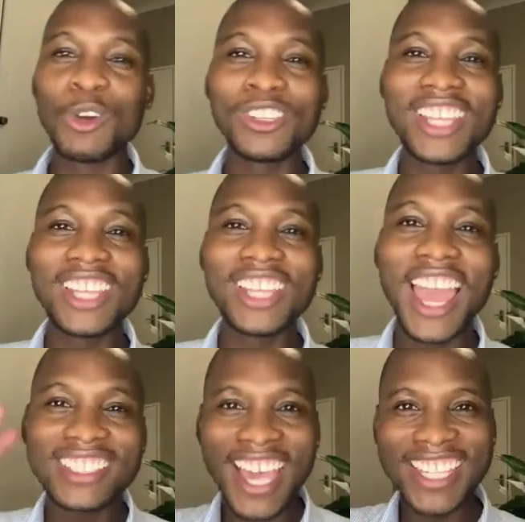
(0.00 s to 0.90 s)
Good
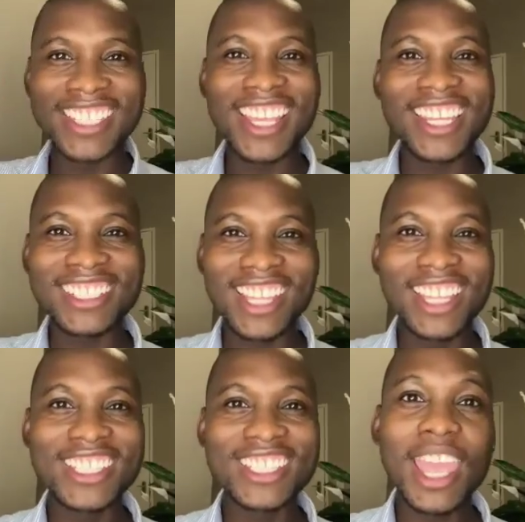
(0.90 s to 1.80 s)
night, guys, and
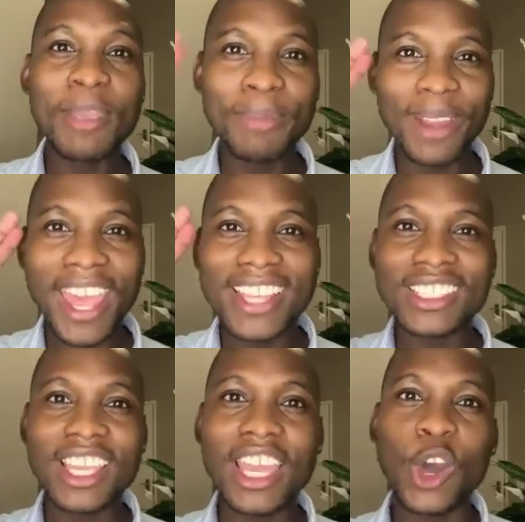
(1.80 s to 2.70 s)
stay
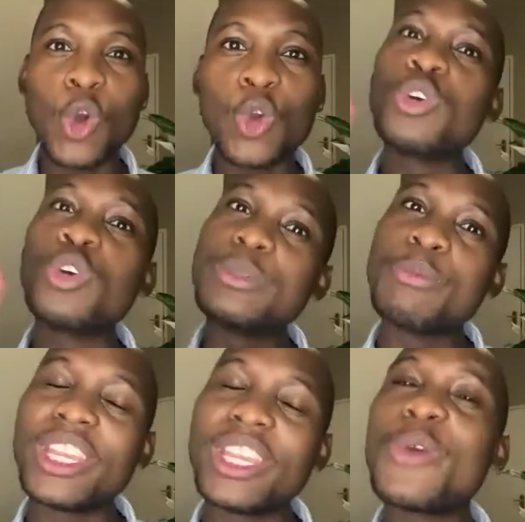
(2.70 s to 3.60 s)
blessed. Or good
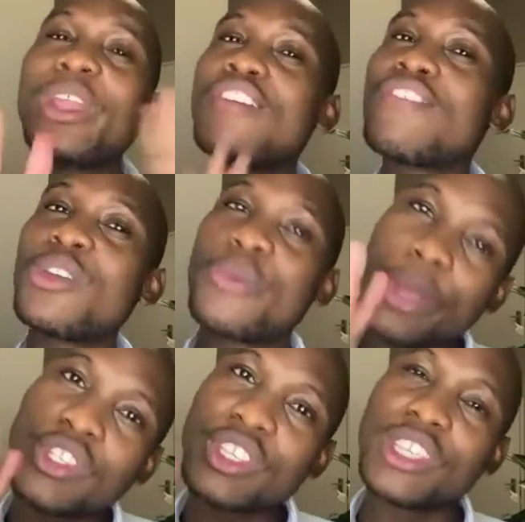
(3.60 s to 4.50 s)
morning whenever you
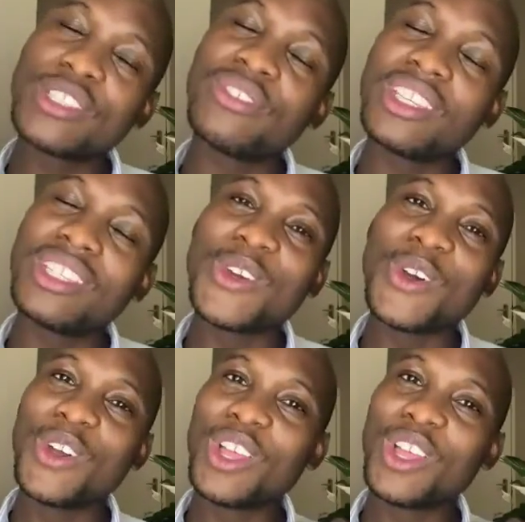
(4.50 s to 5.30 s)
watch this video.